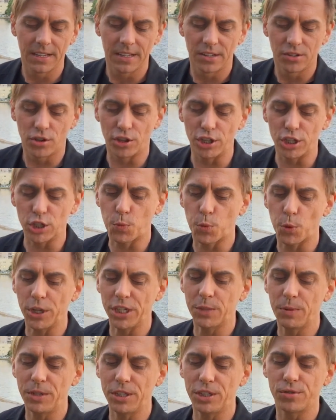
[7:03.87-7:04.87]
So this
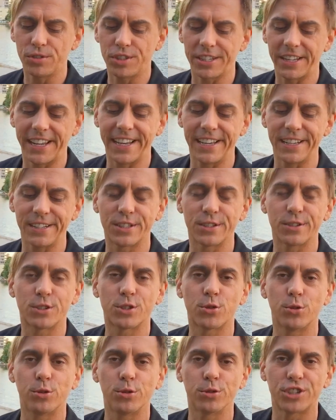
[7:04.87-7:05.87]
brings me to today's
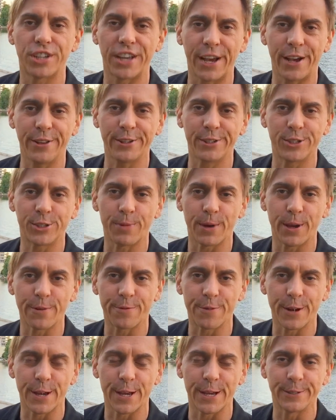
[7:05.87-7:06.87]
soul challenge, my
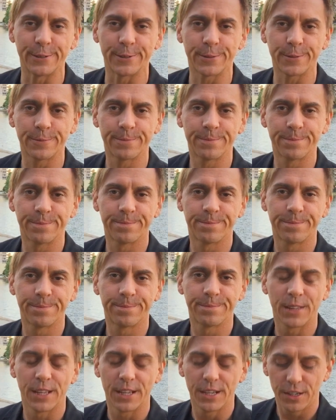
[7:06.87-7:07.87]
friend.
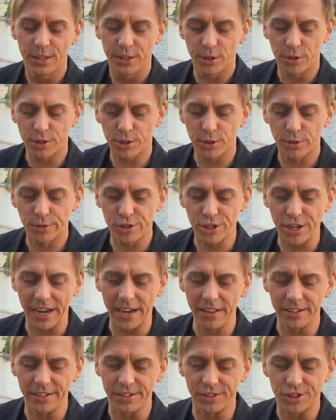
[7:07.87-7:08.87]
Your soul
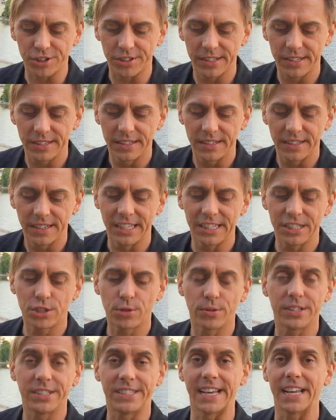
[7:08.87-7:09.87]
challenge is
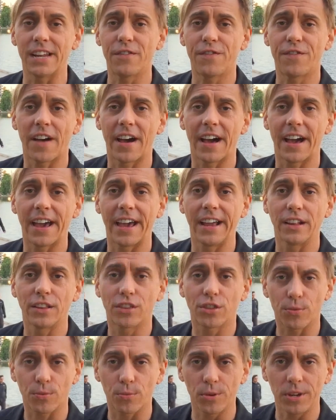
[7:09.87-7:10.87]
to identify
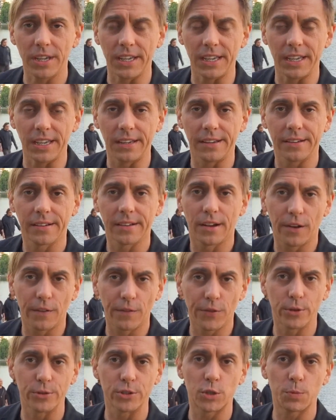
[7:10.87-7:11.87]
3
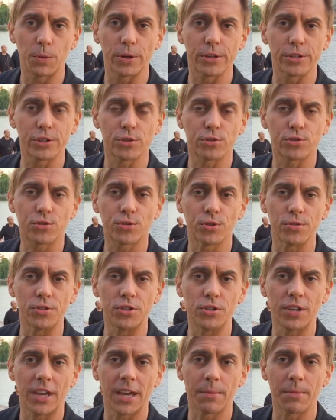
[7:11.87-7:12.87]
of those spiritual truths
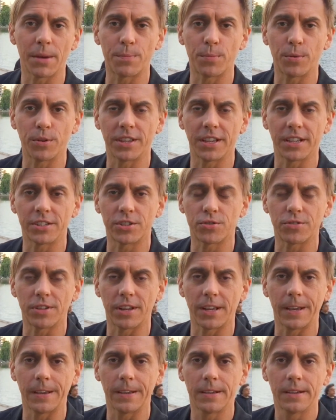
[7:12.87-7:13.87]
you came up with
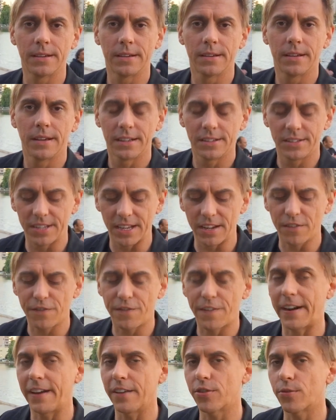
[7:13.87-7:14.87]
yesterday.
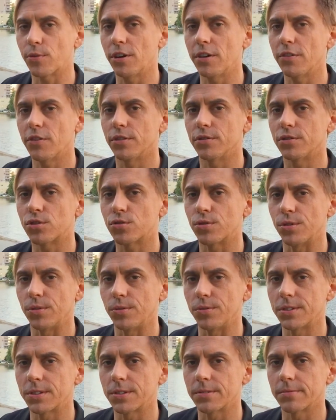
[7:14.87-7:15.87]
Identify 3 of those
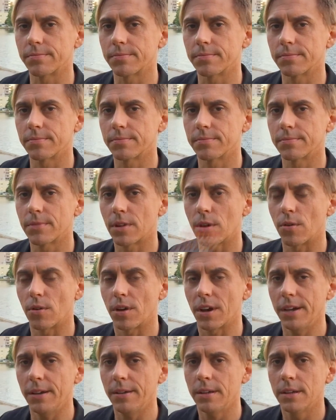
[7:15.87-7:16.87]
truths. All
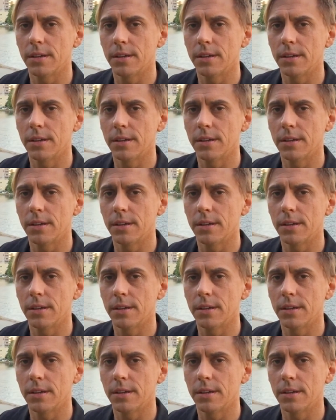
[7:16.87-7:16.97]
right?